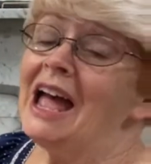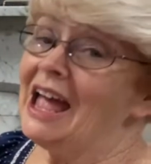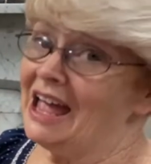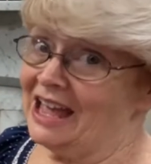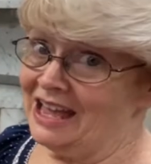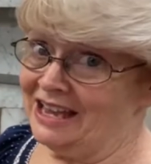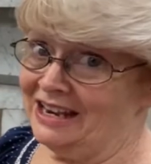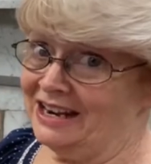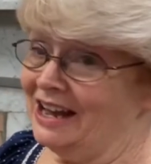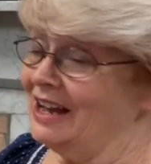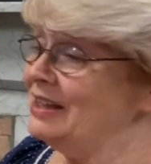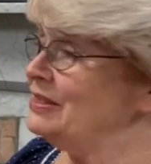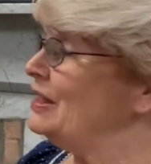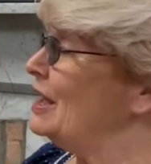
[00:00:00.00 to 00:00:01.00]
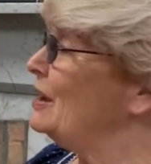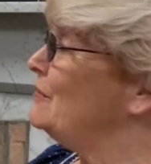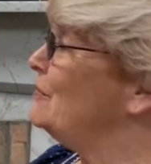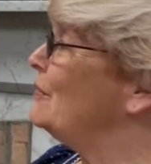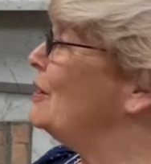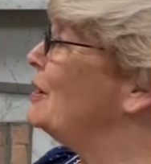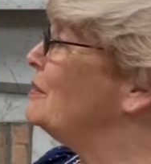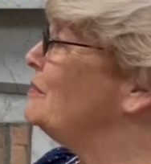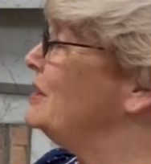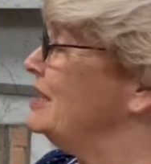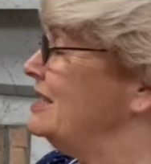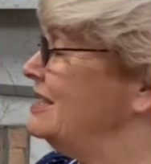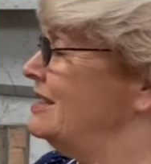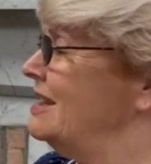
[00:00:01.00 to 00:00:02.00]
and on that farm
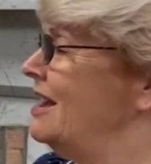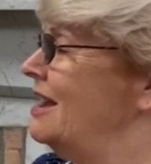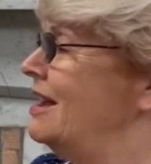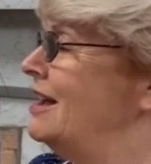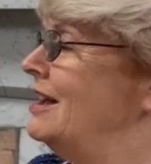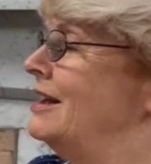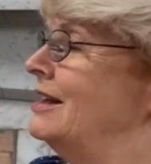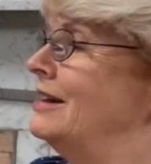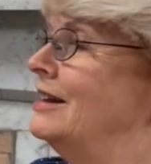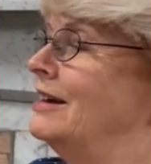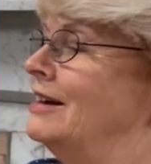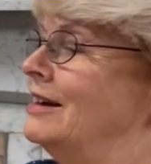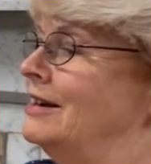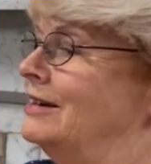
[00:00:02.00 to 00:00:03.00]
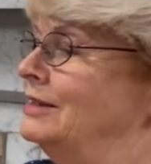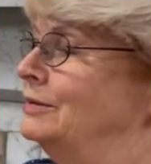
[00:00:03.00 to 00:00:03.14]
he had a